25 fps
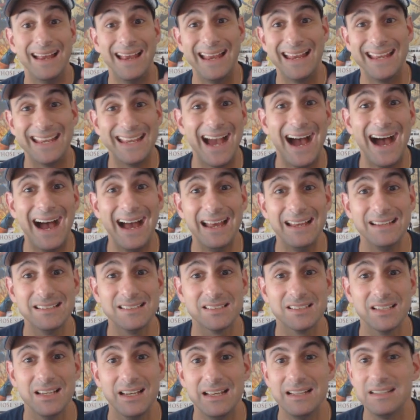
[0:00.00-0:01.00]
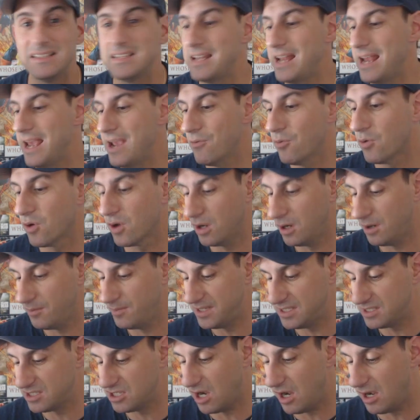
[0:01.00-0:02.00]
And guys, today we're going
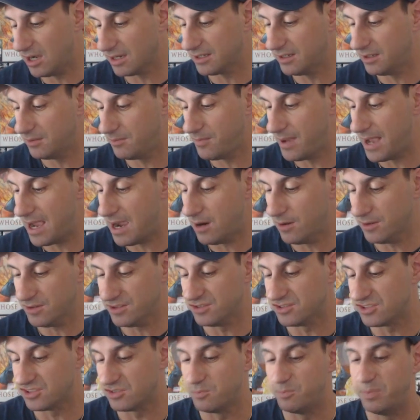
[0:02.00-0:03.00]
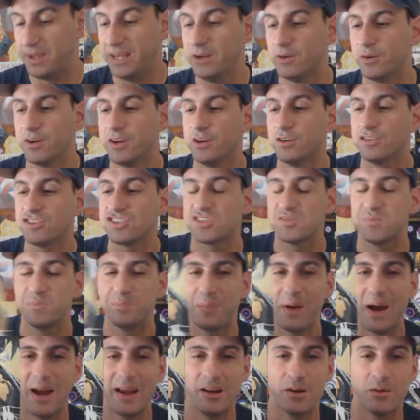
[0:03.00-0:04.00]
to be talking about The Superior
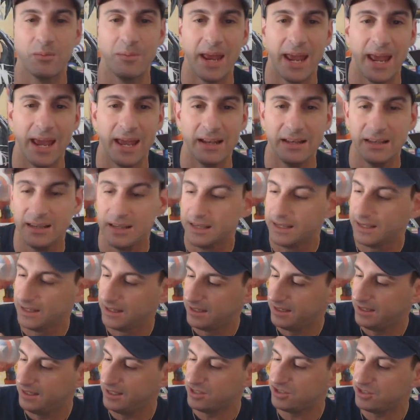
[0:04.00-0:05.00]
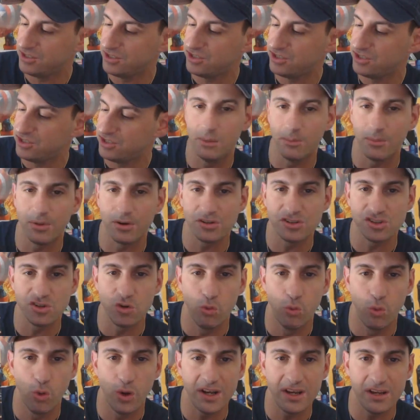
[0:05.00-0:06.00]
Spider-Man, issue number
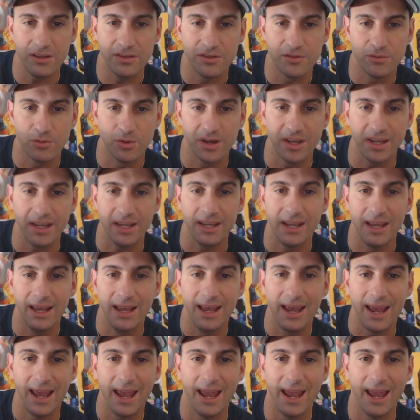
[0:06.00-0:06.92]
23.